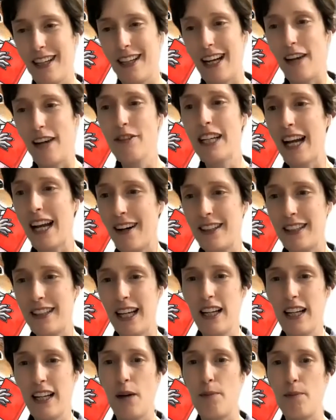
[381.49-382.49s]
Every now and
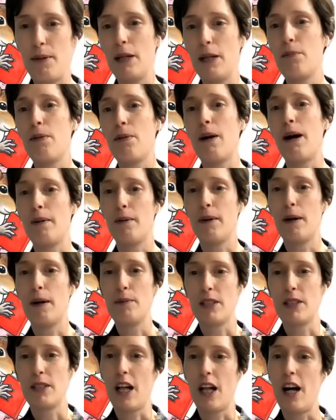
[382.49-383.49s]
then, a big problem
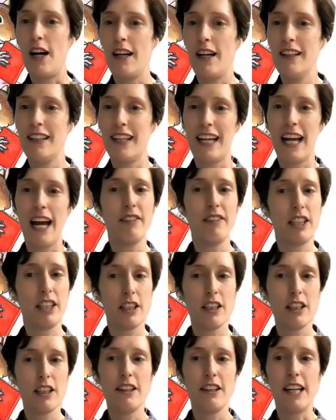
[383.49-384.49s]
comes along, like having
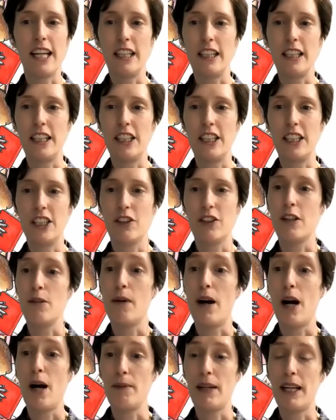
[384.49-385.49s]
to learn English or her
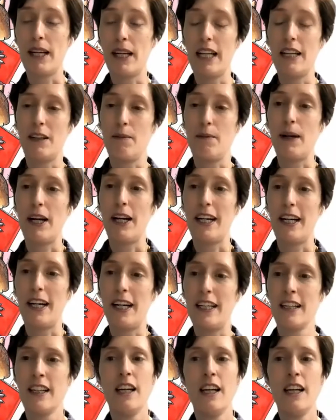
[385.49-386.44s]
mom getting remarried.